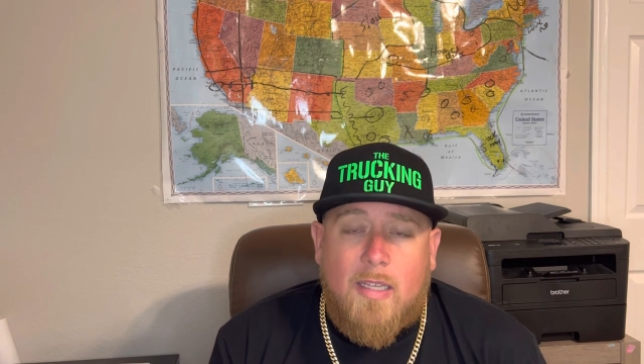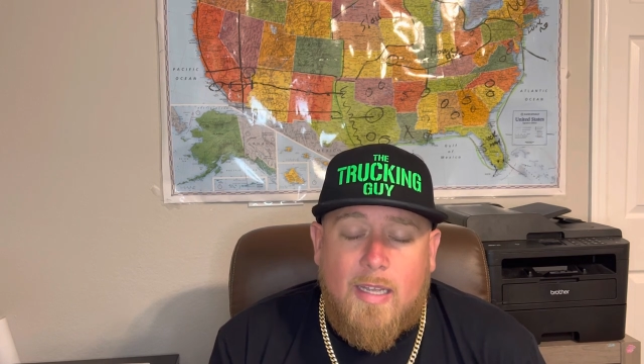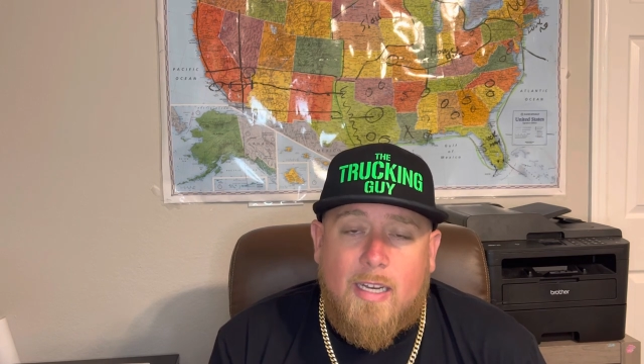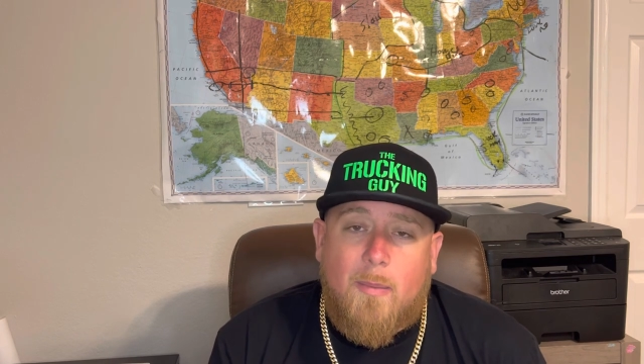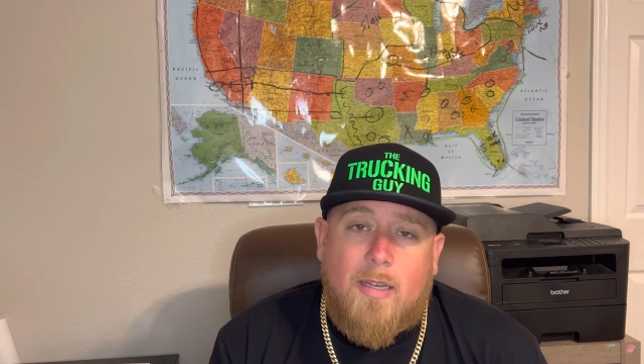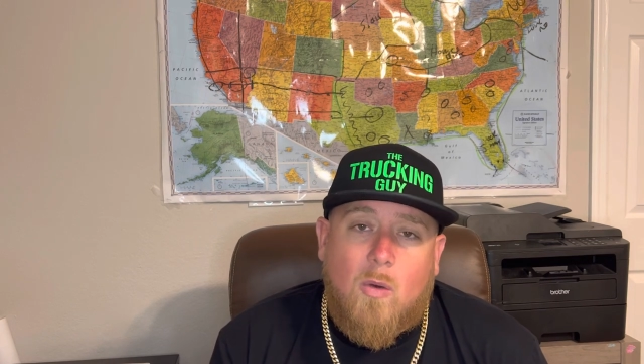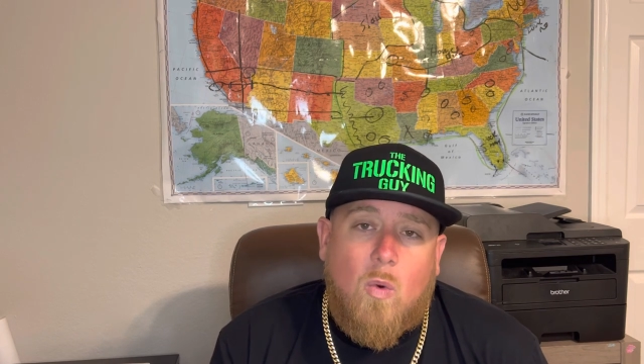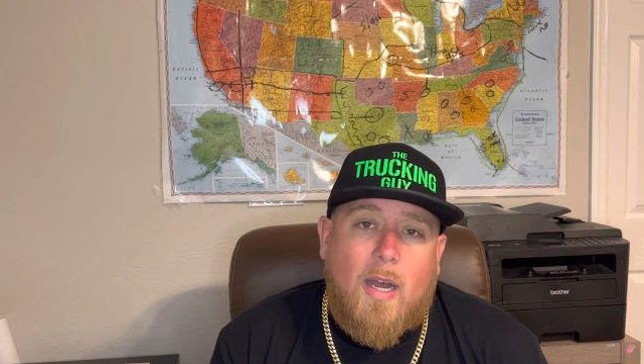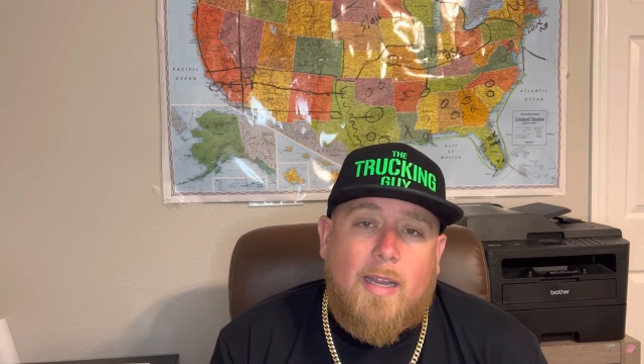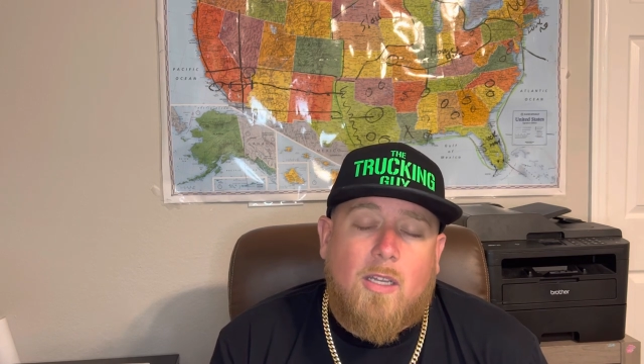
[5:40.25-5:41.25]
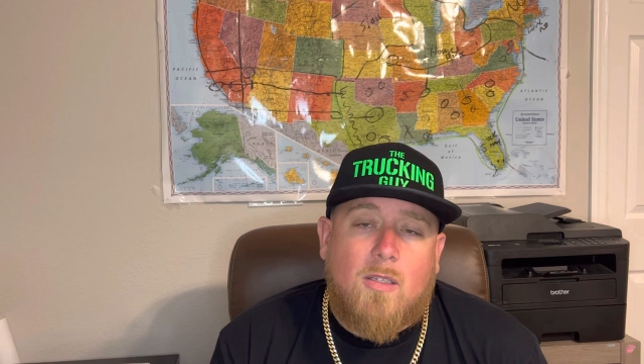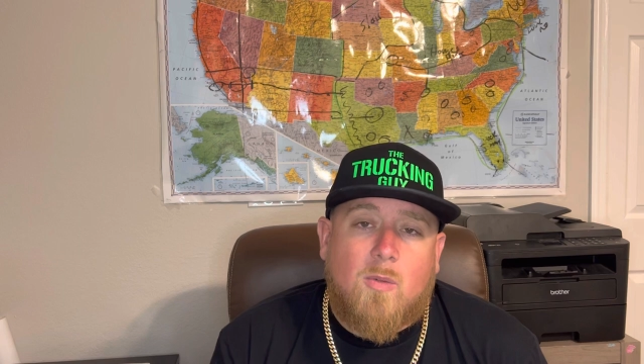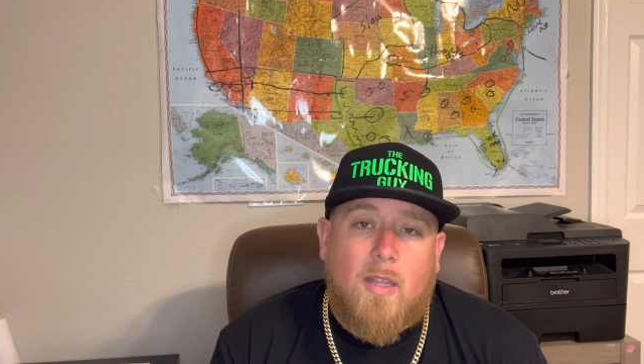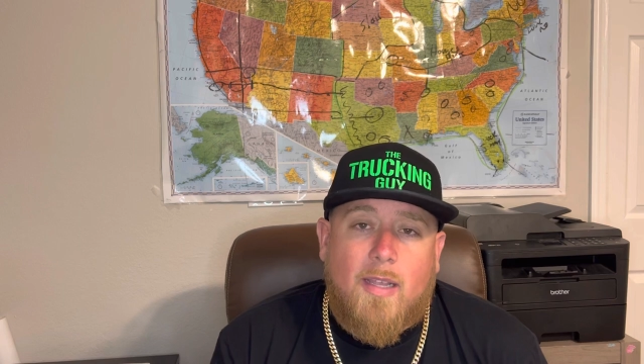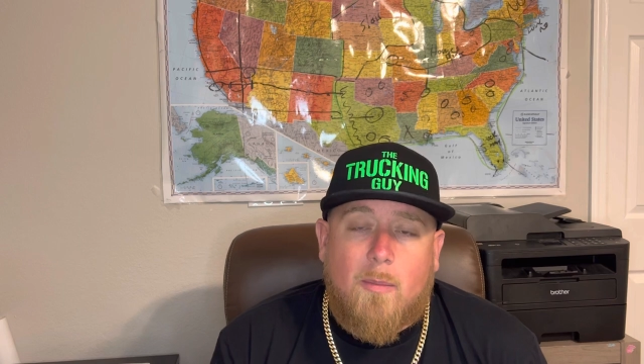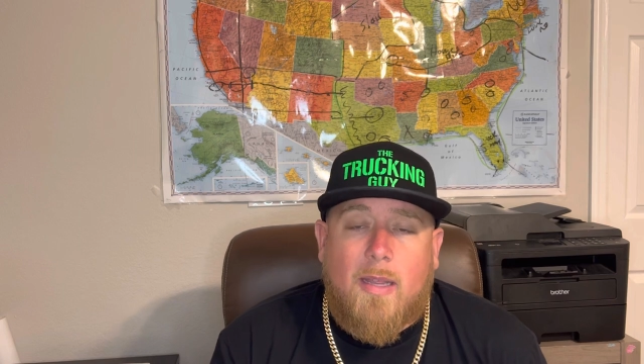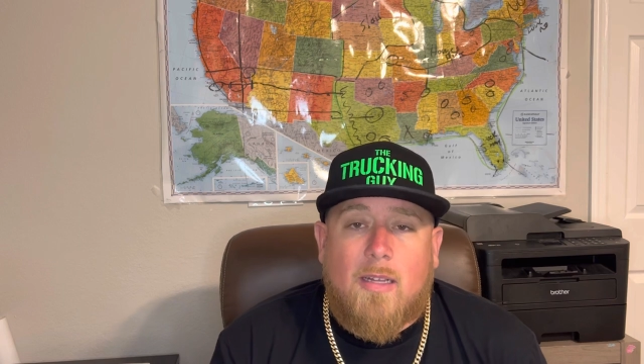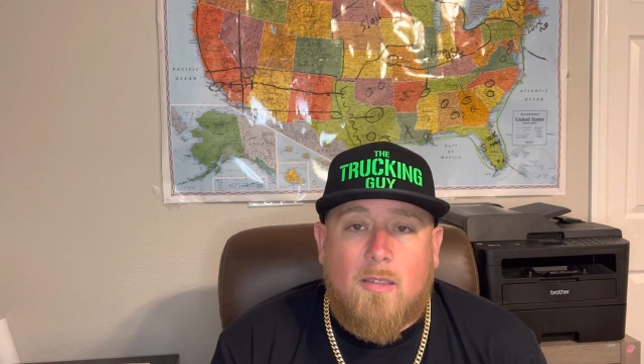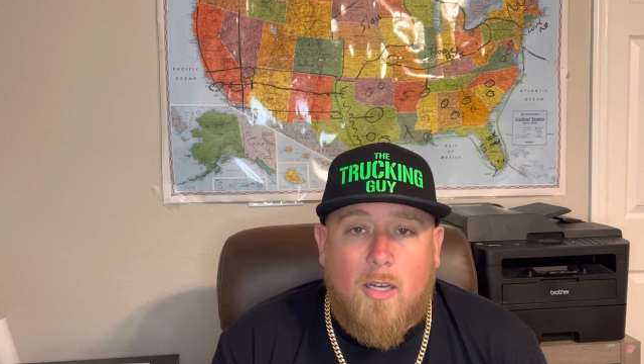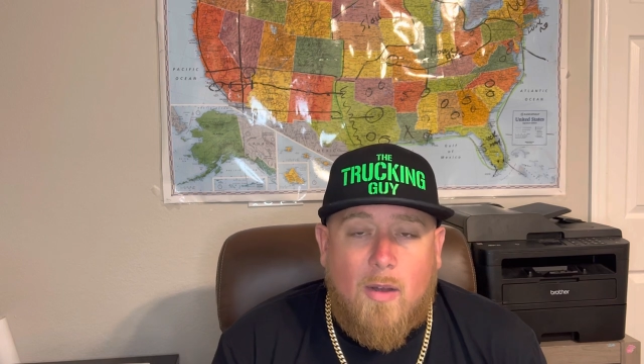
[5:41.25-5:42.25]
getting them into wide loads where they can
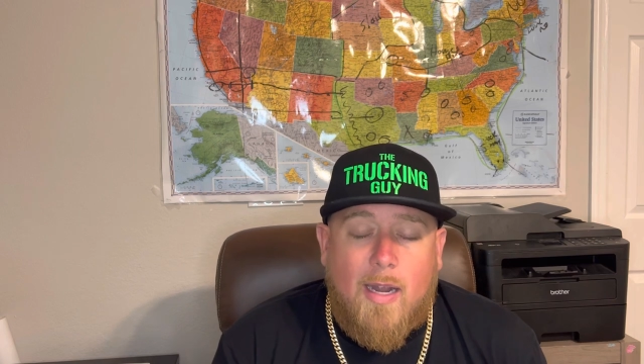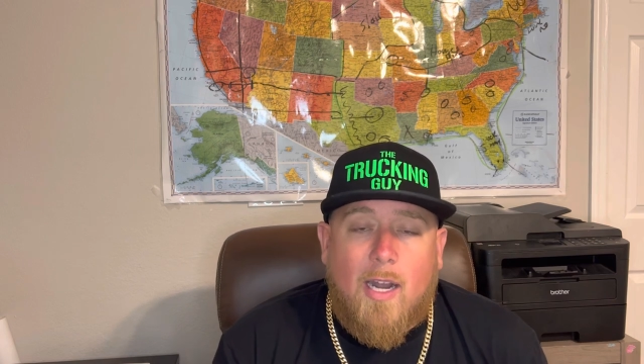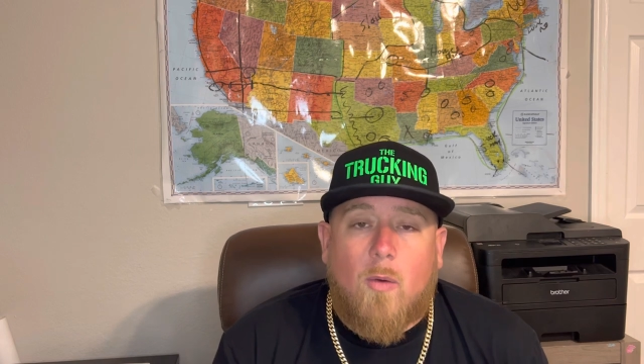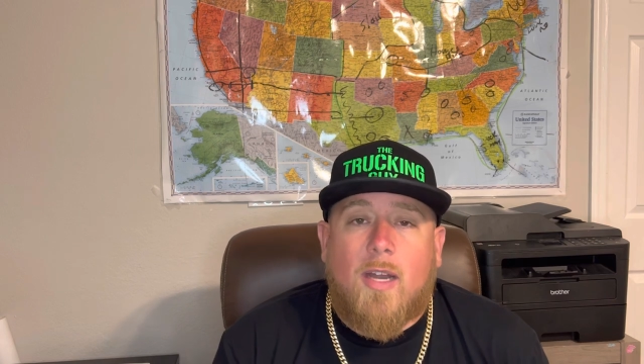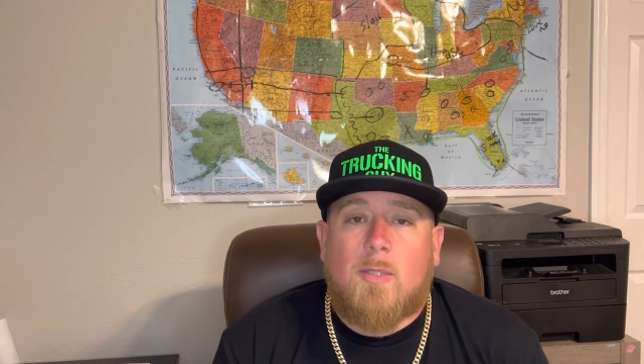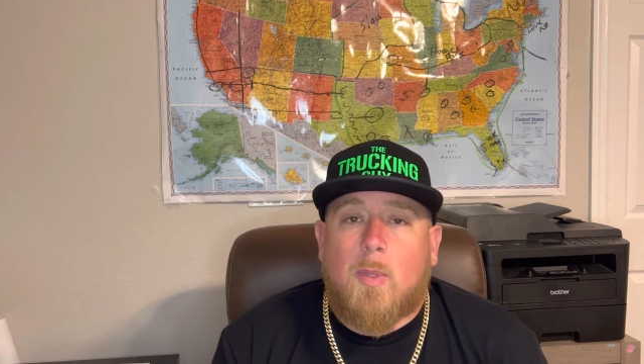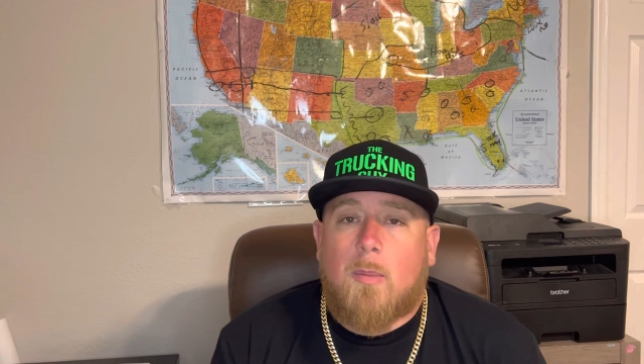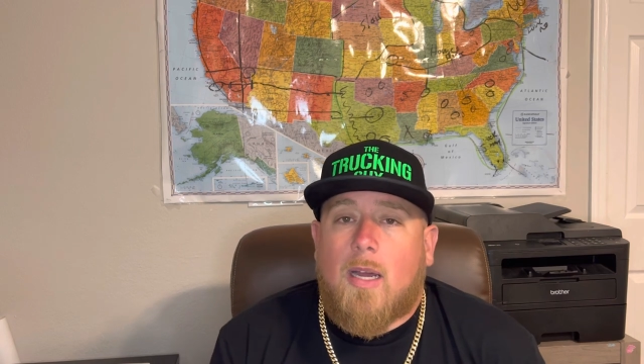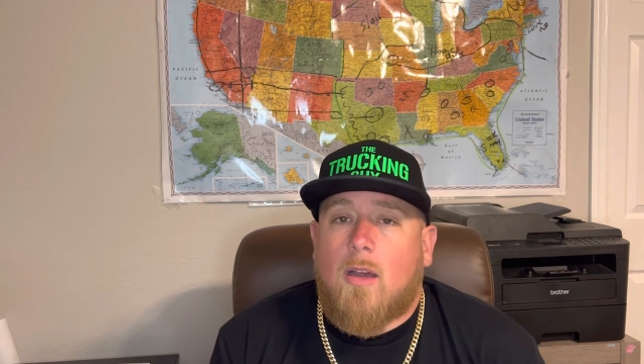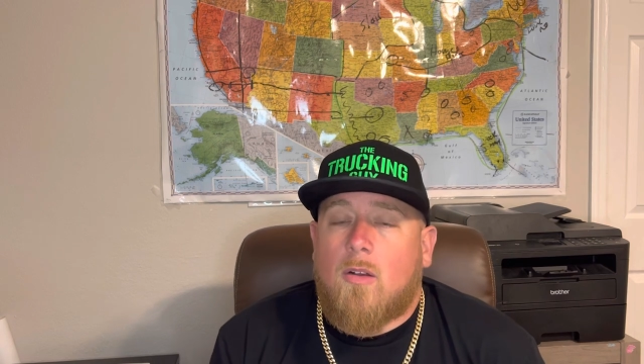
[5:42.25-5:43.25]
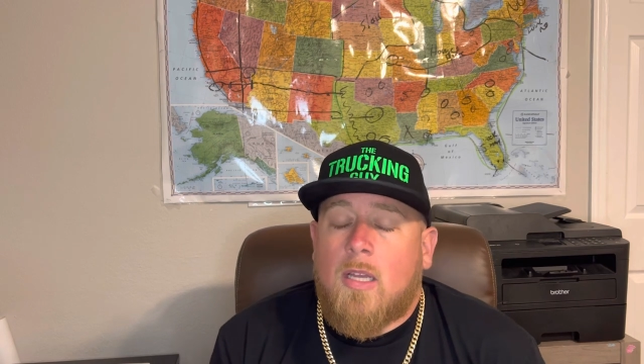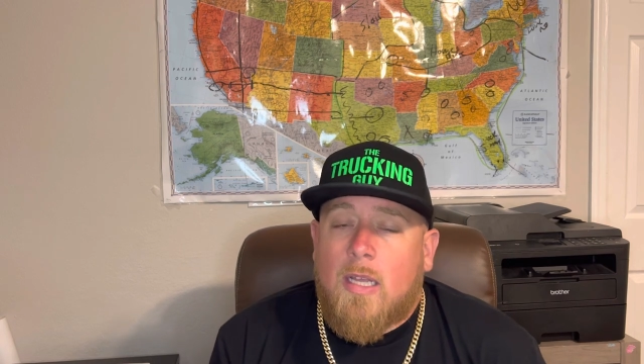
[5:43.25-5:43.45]
make, you know, higher rates per mile.